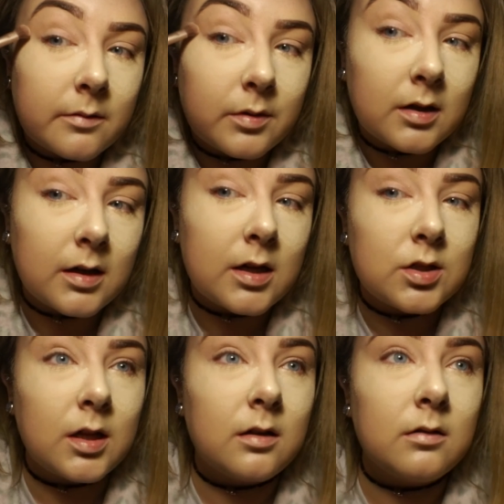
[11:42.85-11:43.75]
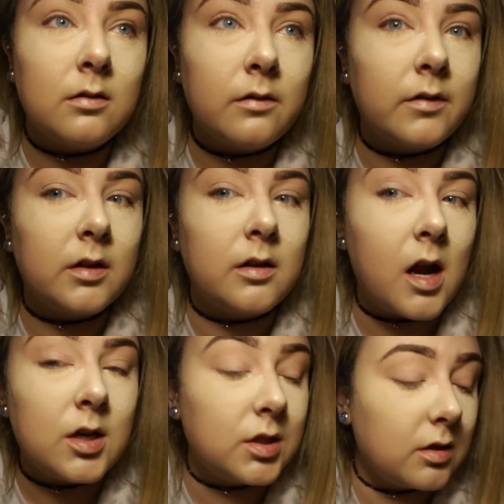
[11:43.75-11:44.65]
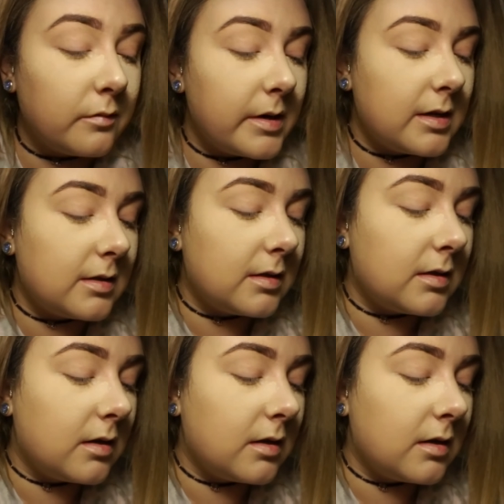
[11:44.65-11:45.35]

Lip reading: put an eyeshadow over your eyeshadow base.